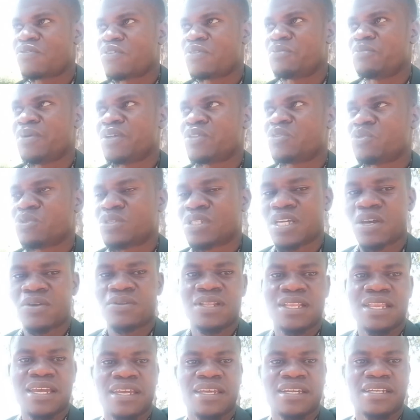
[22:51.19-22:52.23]
to sound
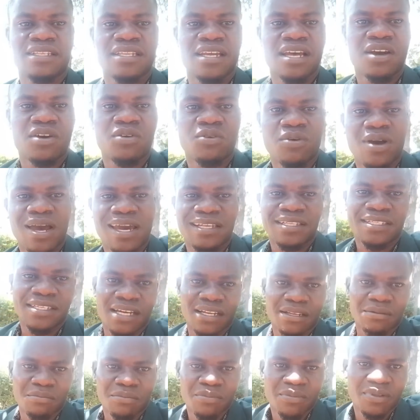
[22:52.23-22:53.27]
like now I turned
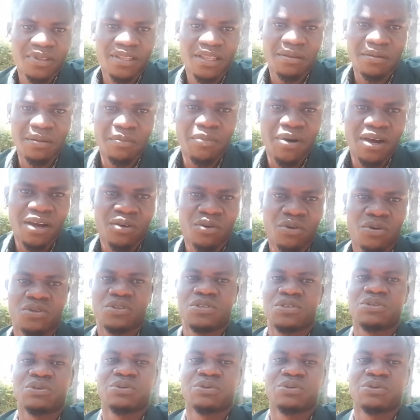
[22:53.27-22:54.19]
the back on you.